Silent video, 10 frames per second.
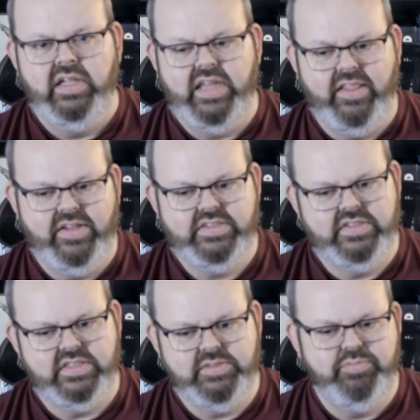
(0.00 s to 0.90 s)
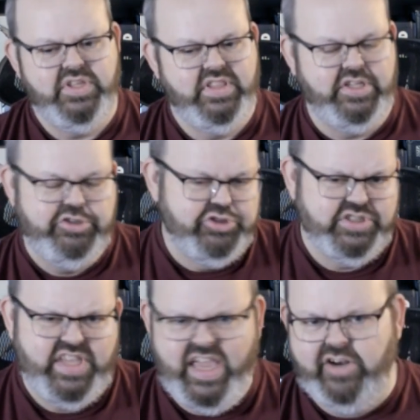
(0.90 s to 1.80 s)
Now, that doesn't mean that you
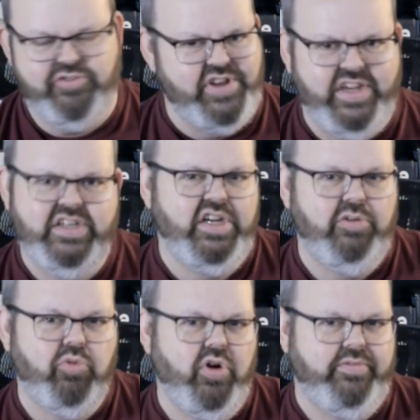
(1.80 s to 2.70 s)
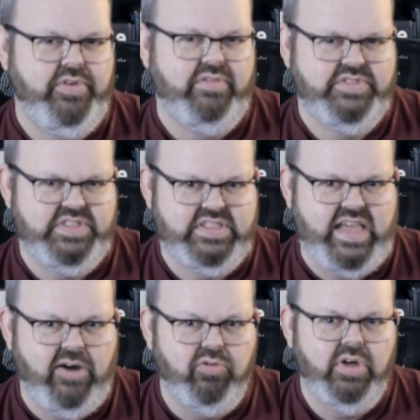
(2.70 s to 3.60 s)
just can't create it anymore after you have 6
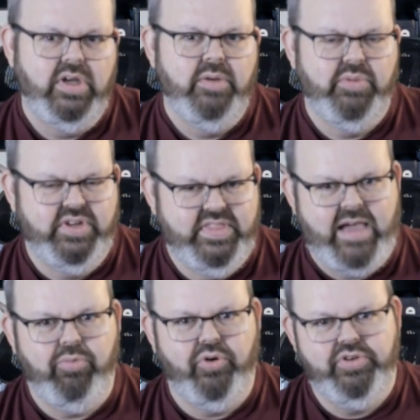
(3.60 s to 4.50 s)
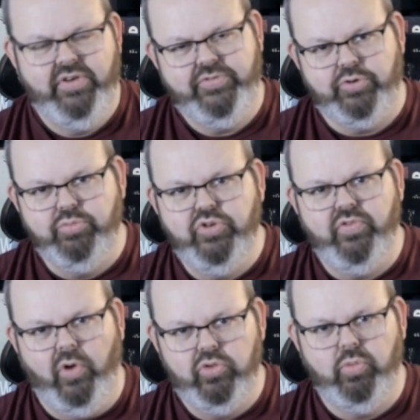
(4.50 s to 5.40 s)
out, but at that point you have to
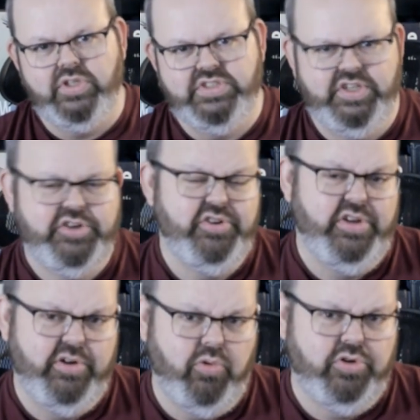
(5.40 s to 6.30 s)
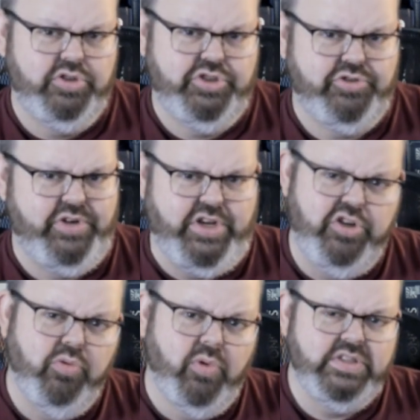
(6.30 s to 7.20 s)
remove old ones in order to create
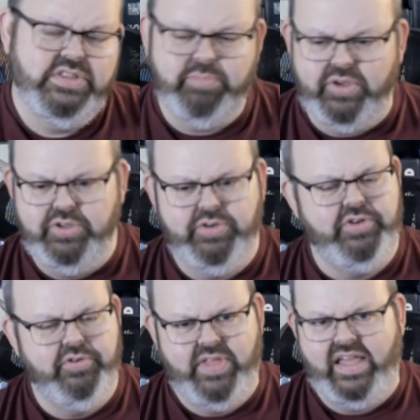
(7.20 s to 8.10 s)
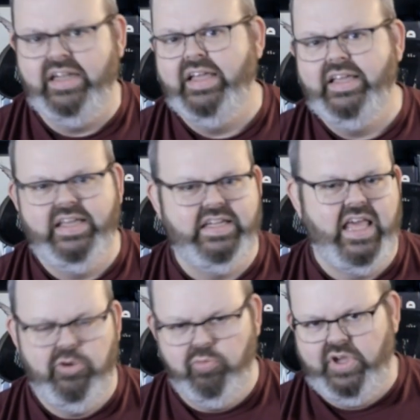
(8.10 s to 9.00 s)
new ones, but you can do that in
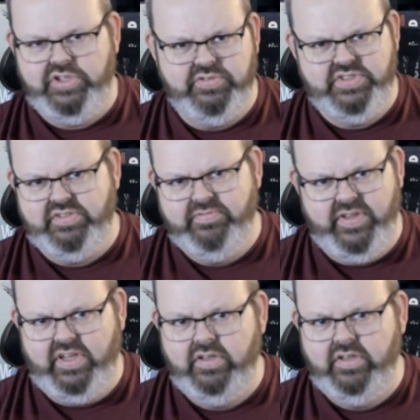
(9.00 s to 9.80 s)
any way you see fit.